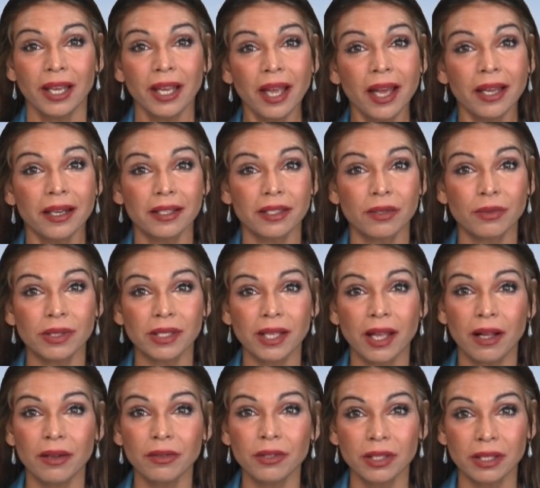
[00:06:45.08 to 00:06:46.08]
and as a
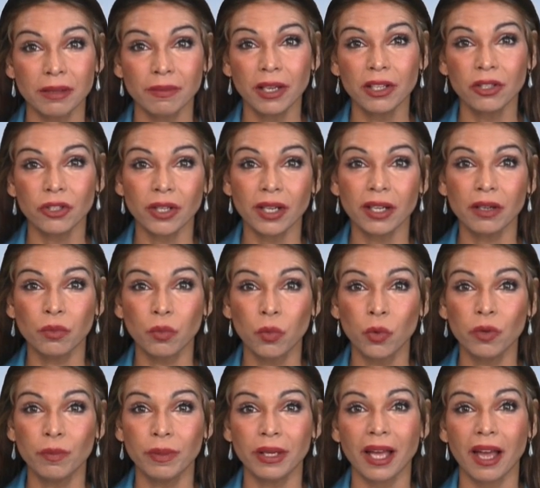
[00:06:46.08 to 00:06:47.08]
result, CimetrA
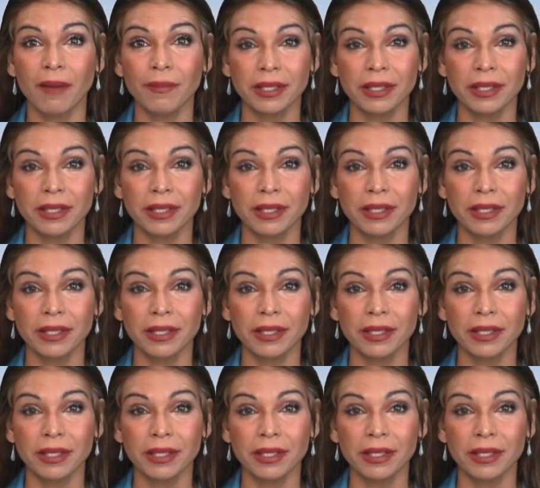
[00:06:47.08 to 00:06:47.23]
would become a